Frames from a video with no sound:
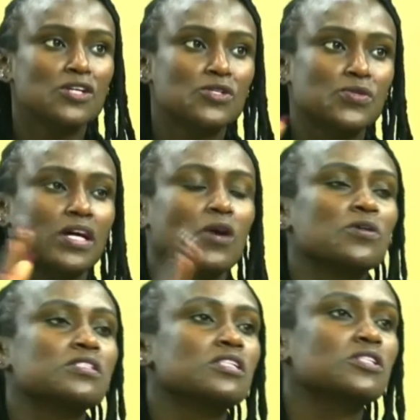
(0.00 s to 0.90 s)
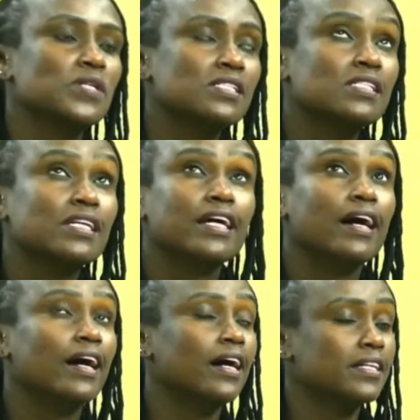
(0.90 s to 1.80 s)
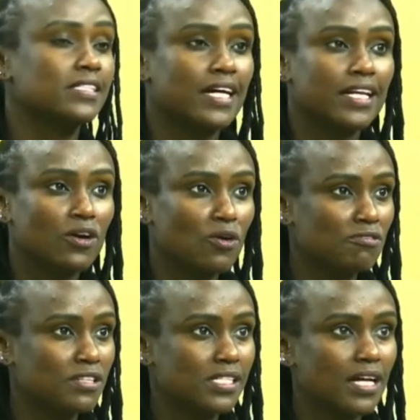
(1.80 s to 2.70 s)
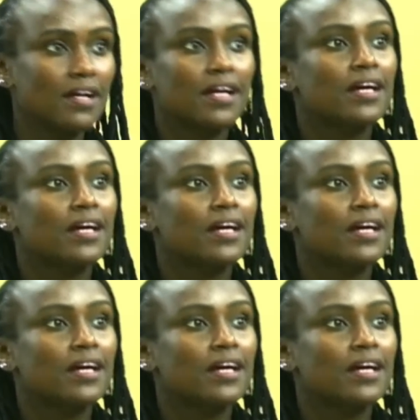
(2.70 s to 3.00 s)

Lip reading: to the constituency returning officer.